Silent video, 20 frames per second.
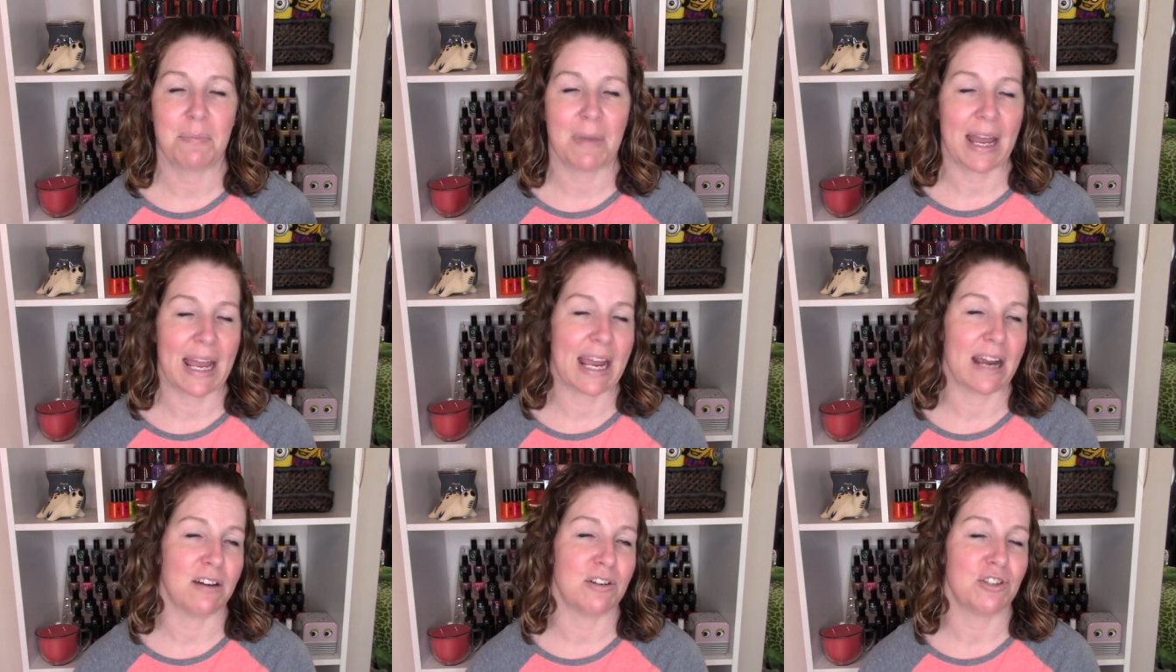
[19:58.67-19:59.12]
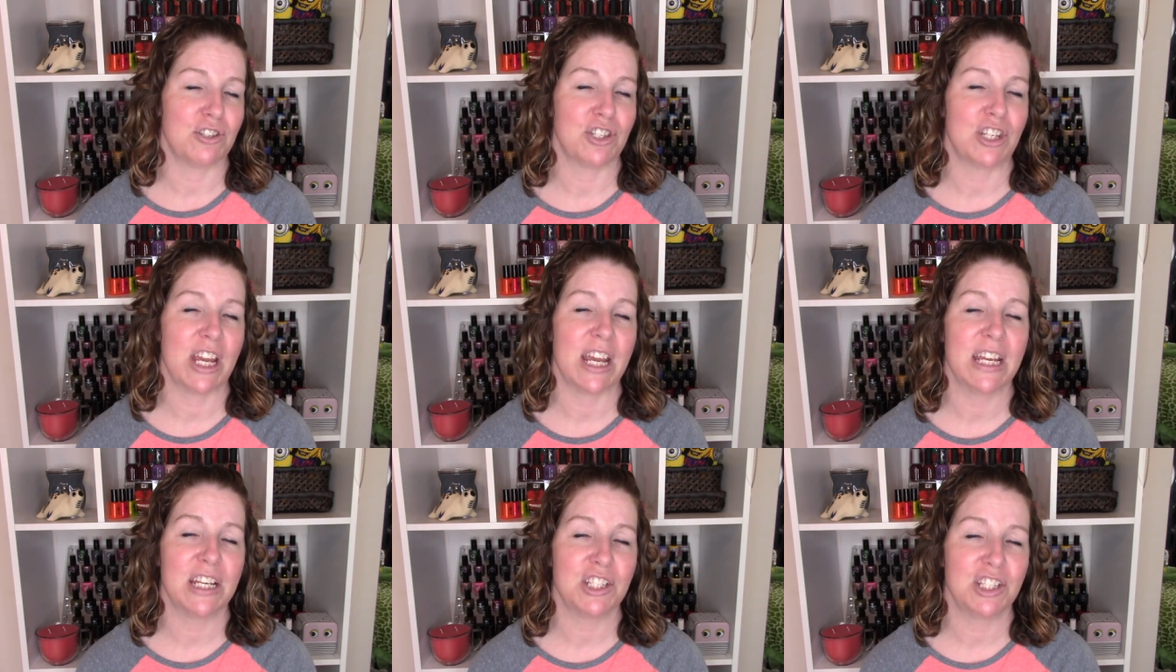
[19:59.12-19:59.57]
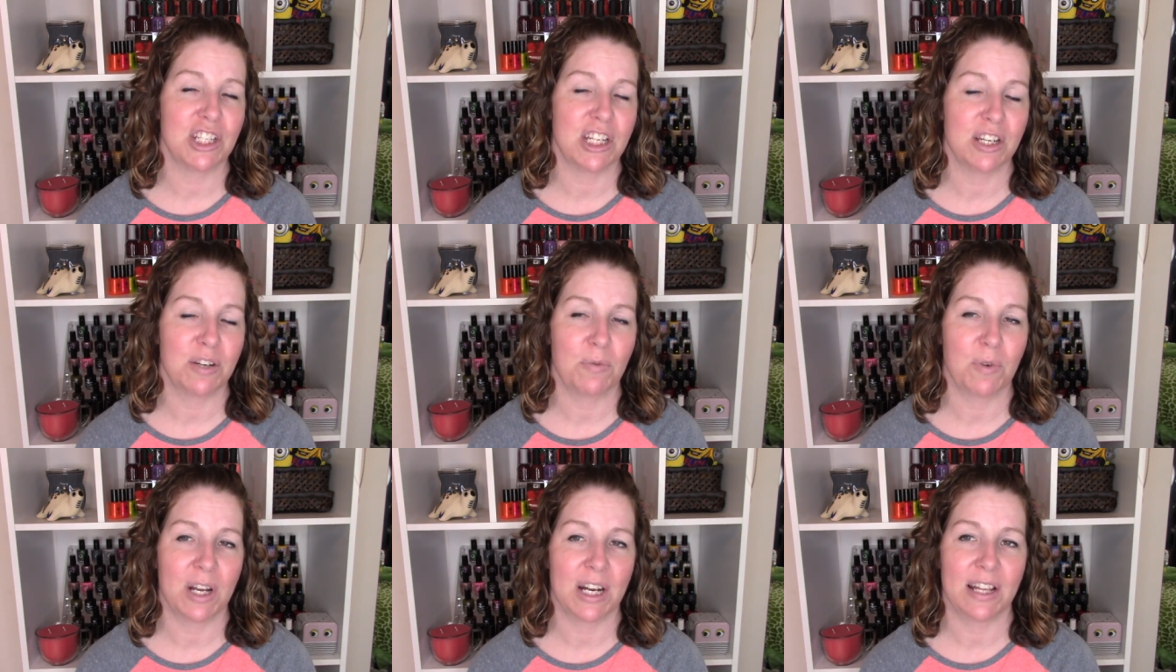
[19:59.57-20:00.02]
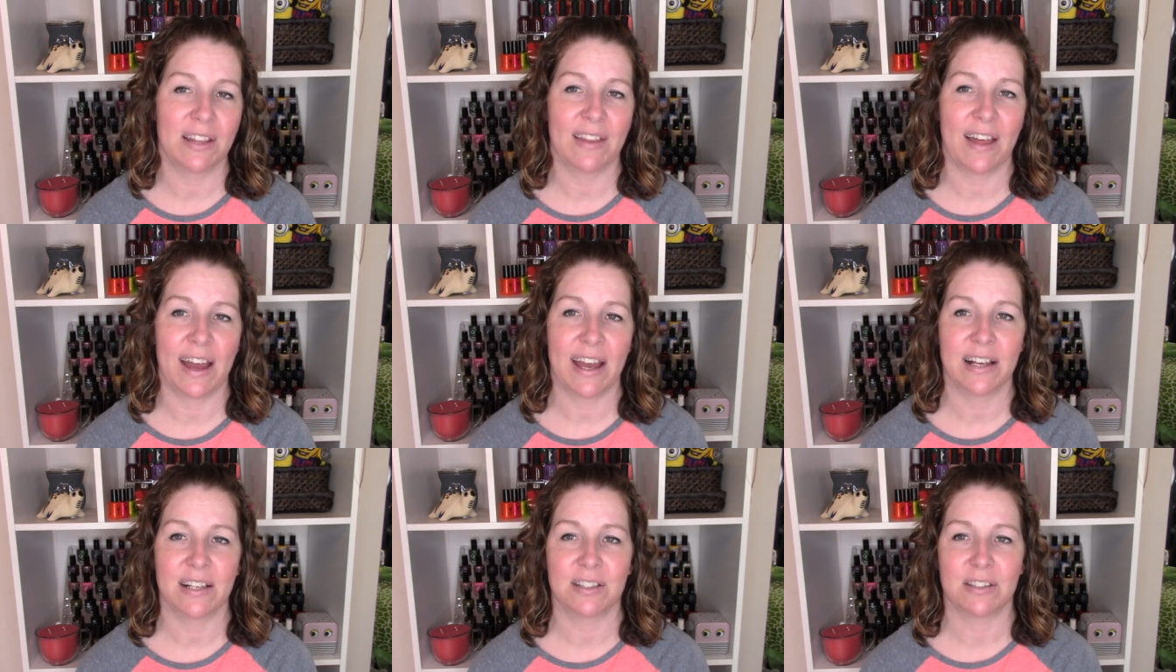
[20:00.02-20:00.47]
My hair is changing what it
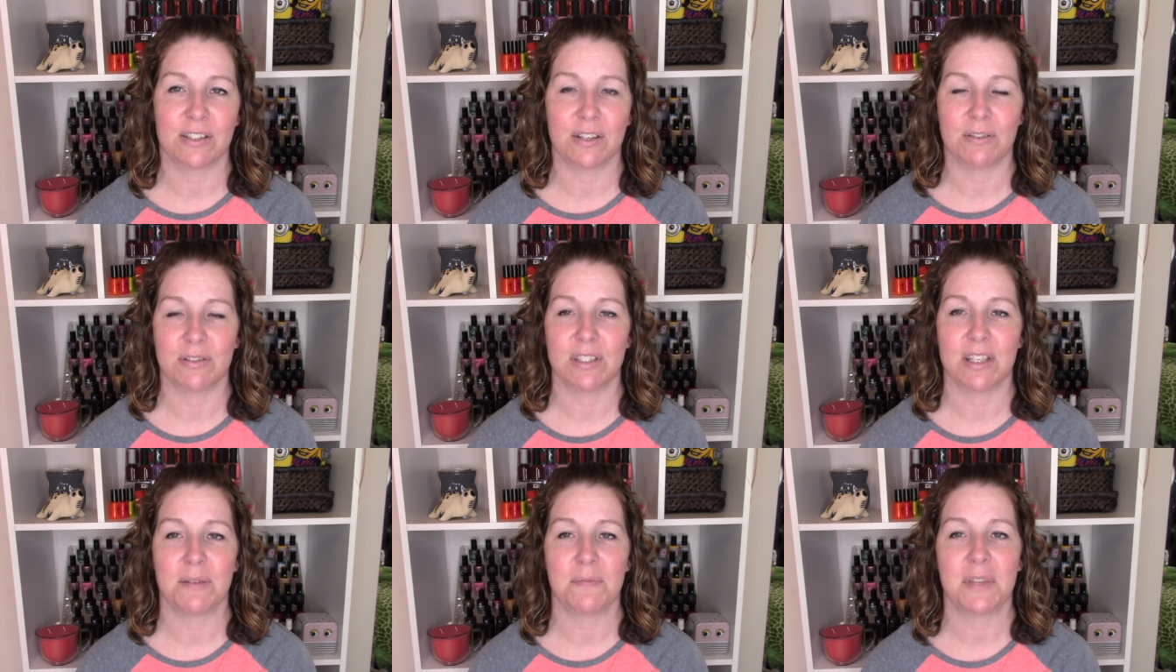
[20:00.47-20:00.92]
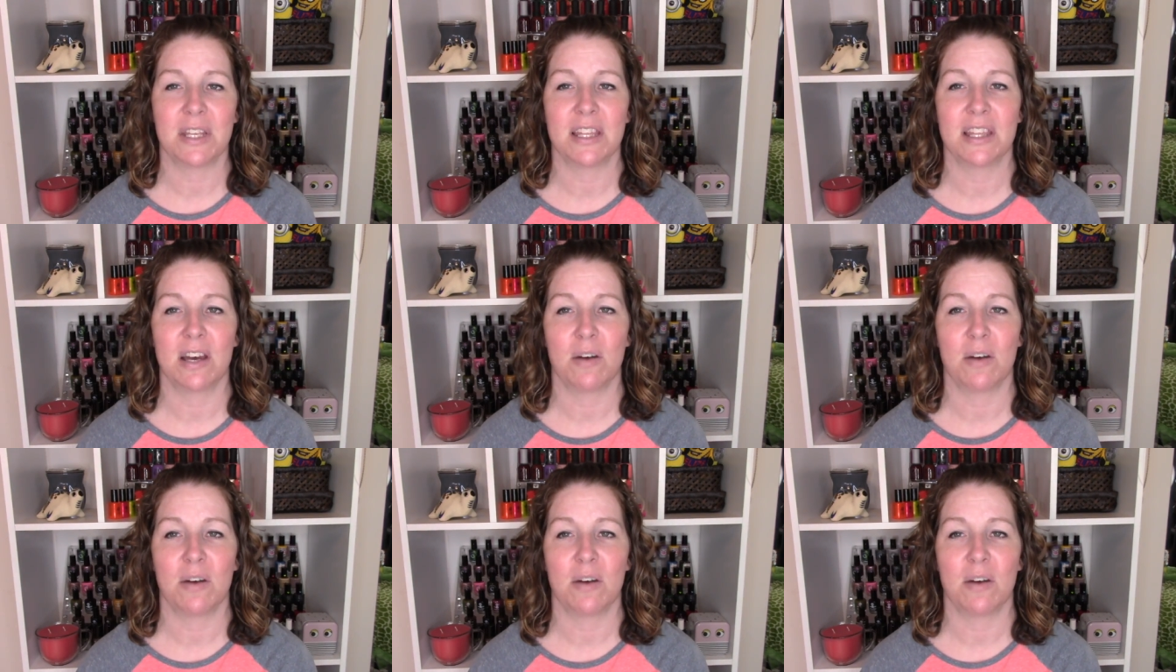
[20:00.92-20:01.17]
likes, so something